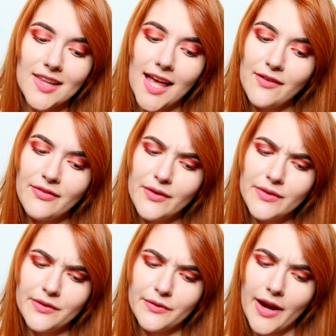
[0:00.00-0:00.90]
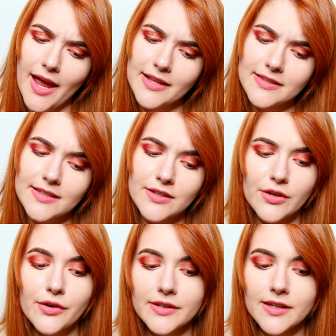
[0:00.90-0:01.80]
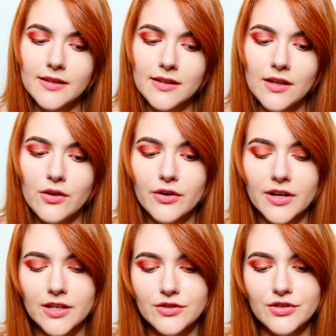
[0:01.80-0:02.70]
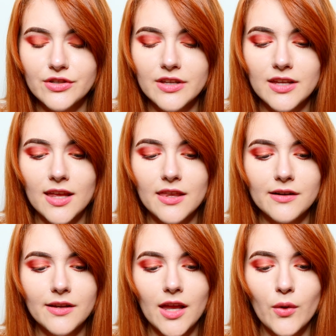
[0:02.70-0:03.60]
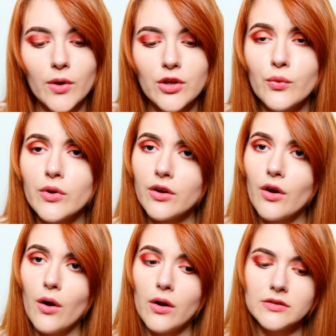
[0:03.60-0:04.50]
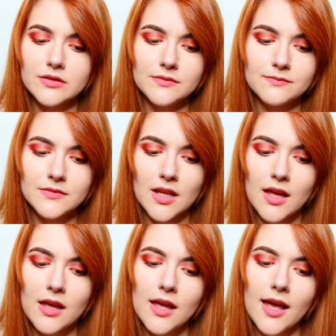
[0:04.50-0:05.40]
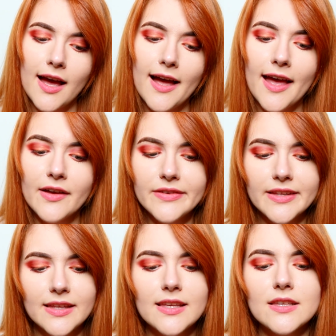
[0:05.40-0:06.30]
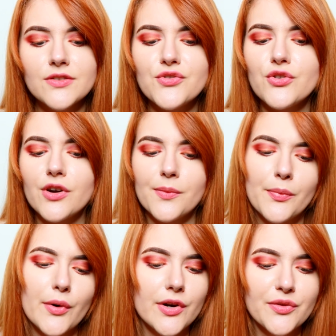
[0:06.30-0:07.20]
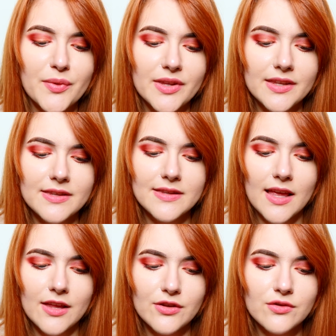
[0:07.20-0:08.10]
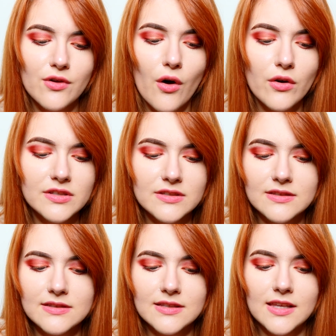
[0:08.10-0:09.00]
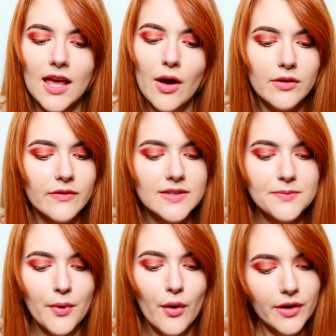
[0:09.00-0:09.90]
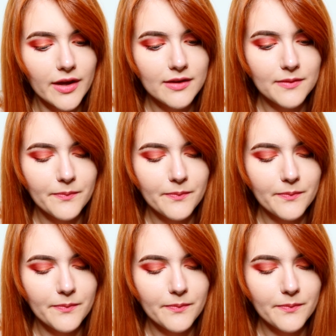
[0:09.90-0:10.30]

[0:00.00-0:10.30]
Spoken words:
"I found a rat and cooked it in your kitchen the other day when you were gone." "I have the keys to your apartment," he said and took Austin's key out of his pocket.